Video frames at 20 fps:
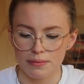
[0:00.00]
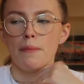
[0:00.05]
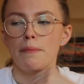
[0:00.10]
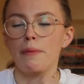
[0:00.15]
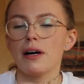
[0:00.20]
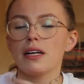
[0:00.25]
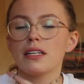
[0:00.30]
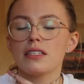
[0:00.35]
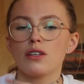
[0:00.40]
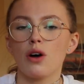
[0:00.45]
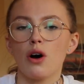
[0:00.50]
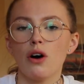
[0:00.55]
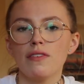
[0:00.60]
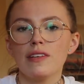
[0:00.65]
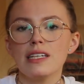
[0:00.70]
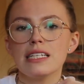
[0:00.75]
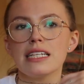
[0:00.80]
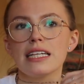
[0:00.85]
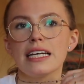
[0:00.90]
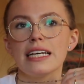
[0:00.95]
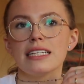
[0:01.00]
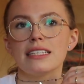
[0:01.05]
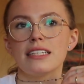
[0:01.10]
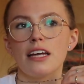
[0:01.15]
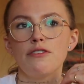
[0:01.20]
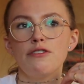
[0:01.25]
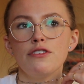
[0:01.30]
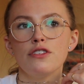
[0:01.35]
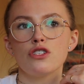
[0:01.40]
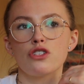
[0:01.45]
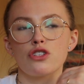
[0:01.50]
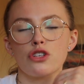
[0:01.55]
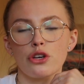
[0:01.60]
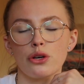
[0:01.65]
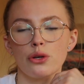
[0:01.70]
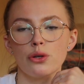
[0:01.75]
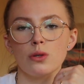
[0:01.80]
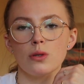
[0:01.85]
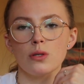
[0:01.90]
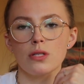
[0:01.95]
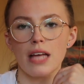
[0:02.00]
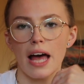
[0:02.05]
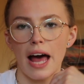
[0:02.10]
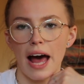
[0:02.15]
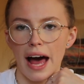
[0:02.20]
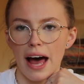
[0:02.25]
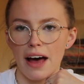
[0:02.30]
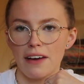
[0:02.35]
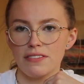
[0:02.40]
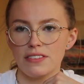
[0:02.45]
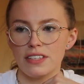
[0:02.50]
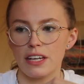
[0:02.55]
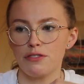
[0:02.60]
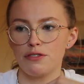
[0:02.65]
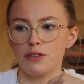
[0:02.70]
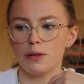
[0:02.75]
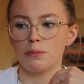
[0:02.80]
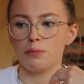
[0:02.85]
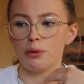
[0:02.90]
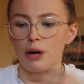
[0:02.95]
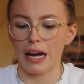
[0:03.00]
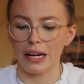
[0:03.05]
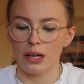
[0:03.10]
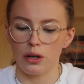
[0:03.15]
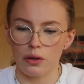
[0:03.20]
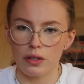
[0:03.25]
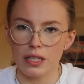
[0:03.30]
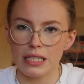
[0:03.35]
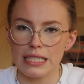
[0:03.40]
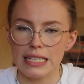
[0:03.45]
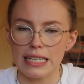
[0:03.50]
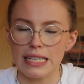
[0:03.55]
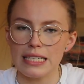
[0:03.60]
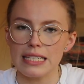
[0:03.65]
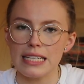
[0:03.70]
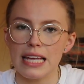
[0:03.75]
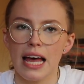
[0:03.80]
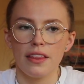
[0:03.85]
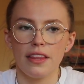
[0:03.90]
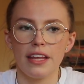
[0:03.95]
But obviously different schools have different priorities.